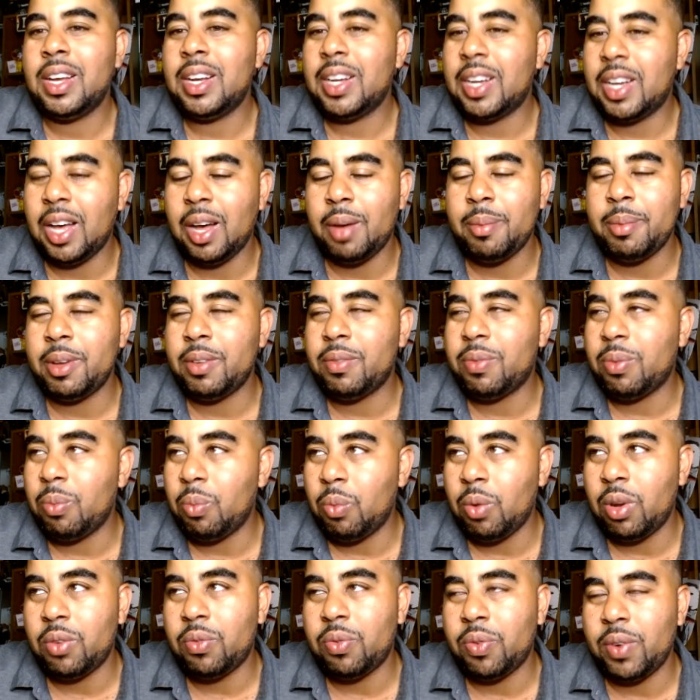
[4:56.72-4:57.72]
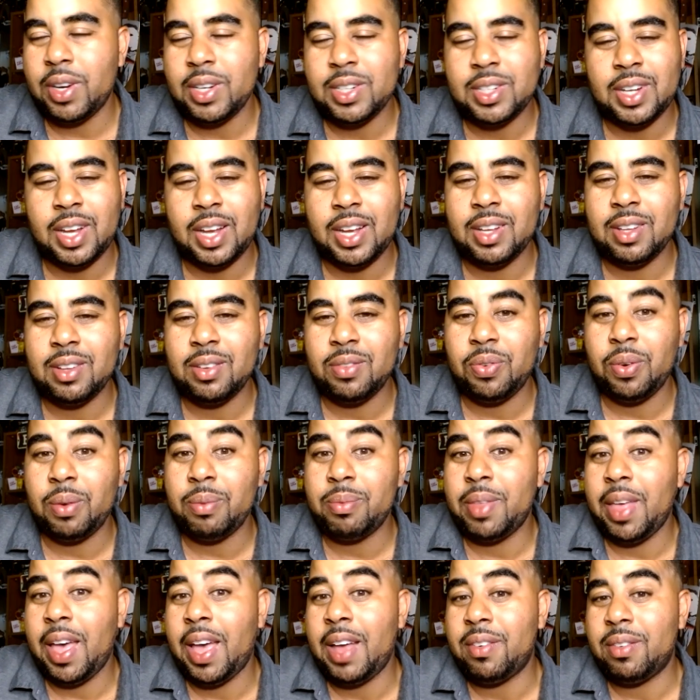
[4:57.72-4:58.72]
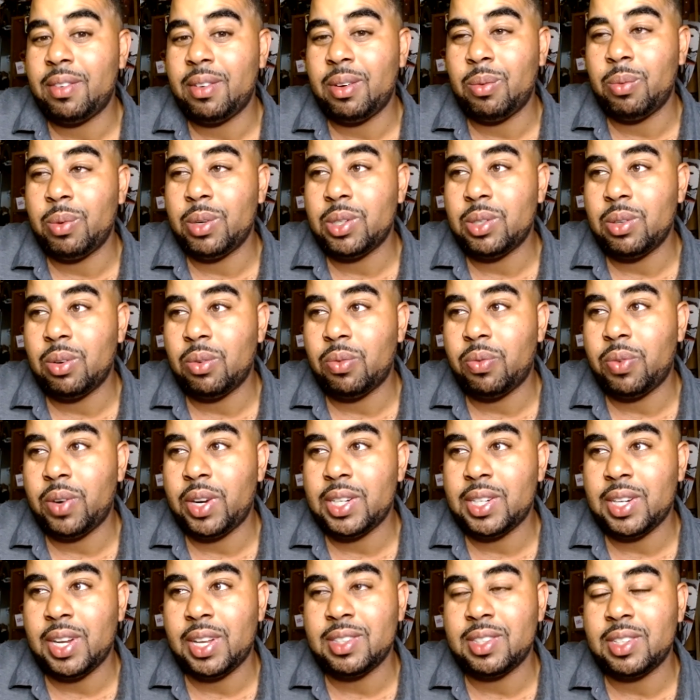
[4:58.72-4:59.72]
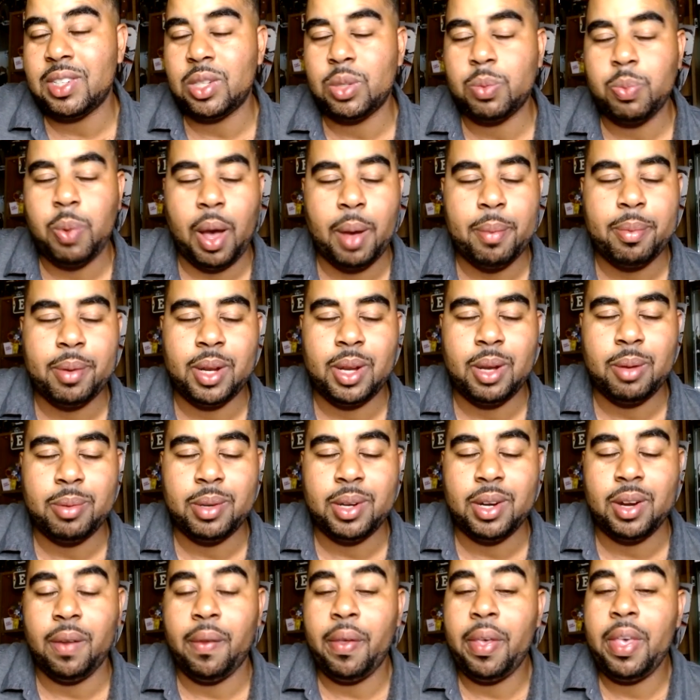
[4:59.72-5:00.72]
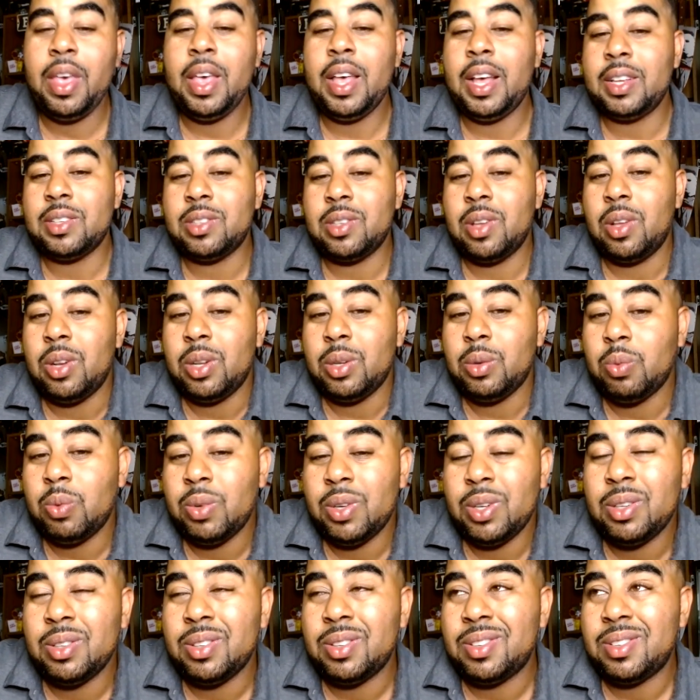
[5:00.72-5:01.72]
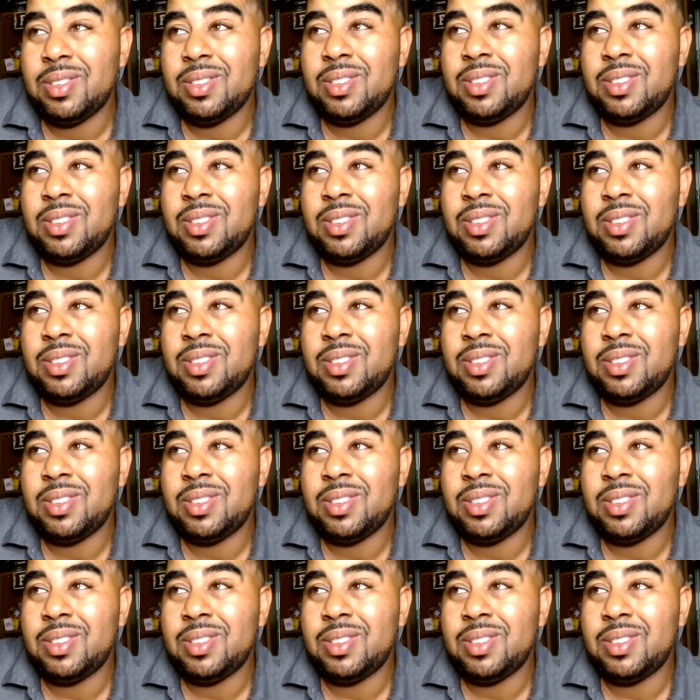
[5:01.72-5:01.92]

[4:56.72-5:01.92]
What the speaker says: coming from one franchise, from that original franchise and just popping up here. That's the only real,